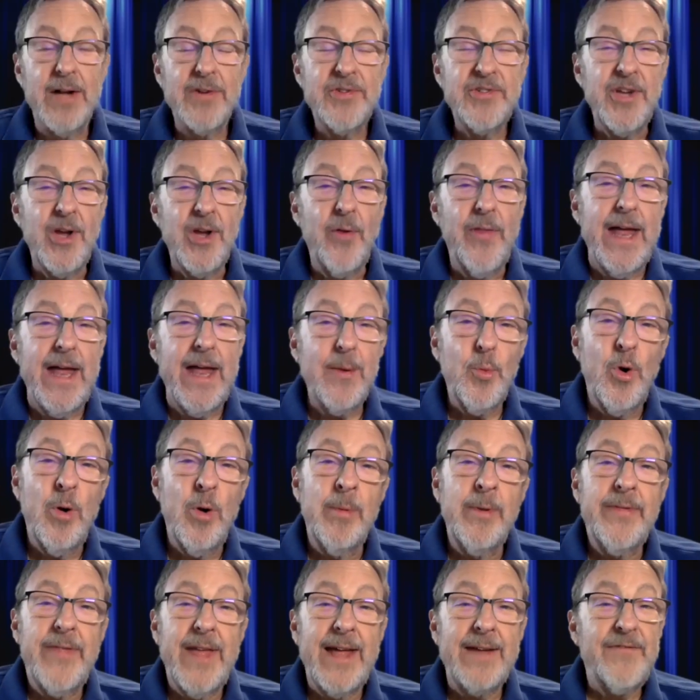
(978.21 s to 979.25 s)
So that
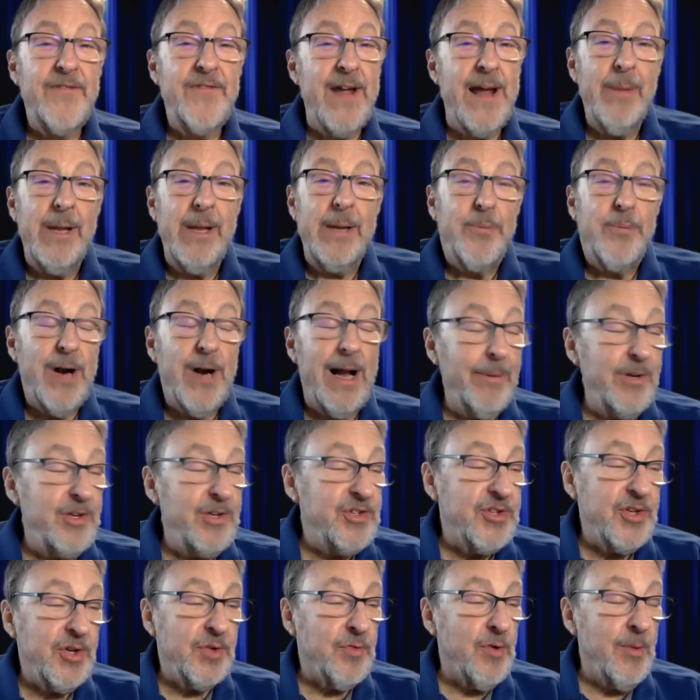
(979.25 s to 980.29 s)
woman, that family probably
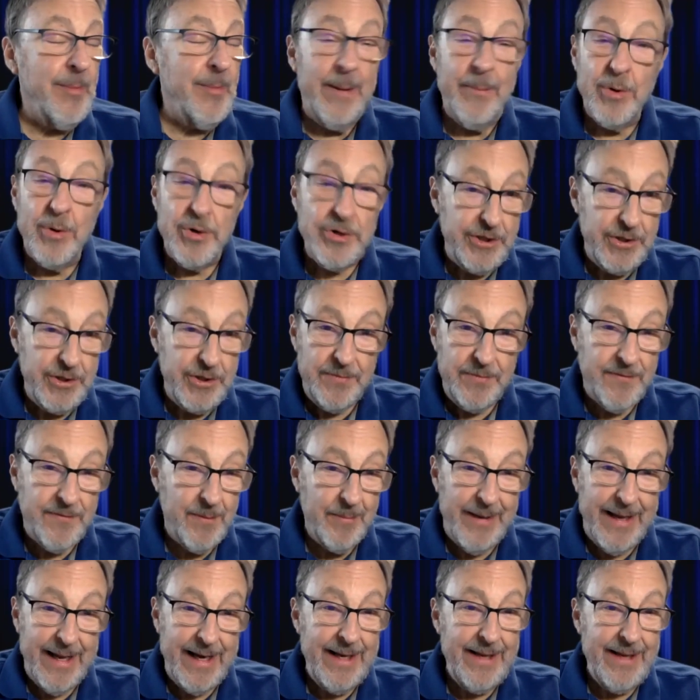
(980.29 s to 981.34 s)
still remembers you from
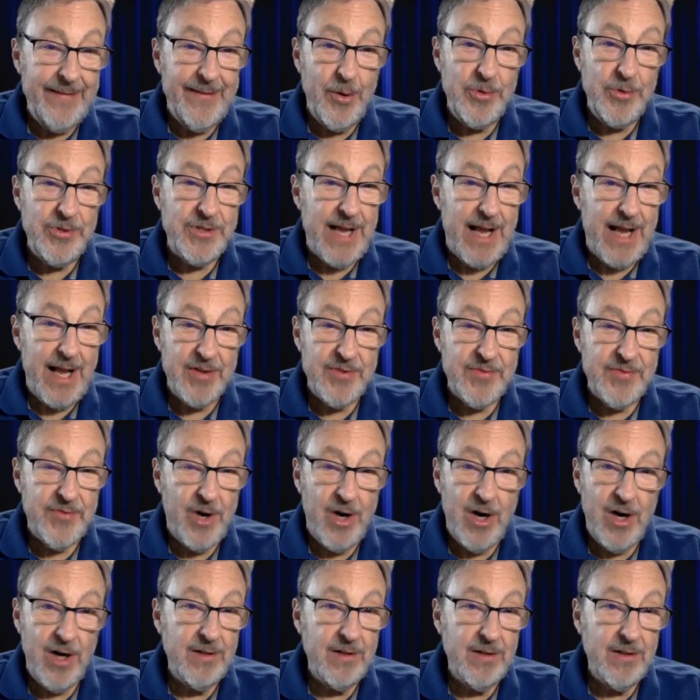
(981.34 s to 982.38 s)
getting those dolls for her.